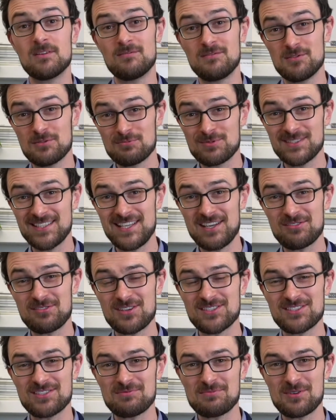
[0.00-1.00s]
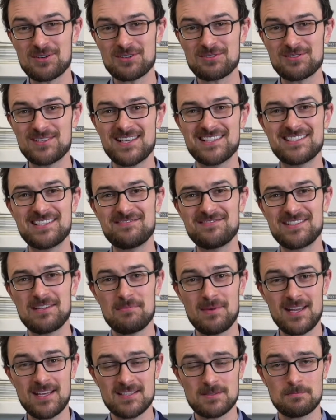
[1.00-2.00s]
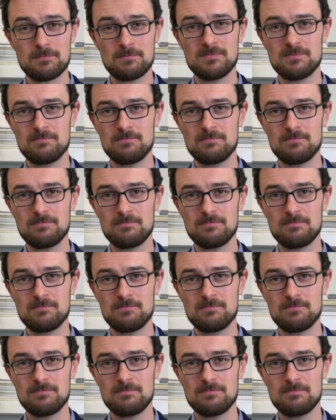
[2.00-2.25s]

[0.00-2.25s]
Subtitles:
If you're really interested in what creativity means,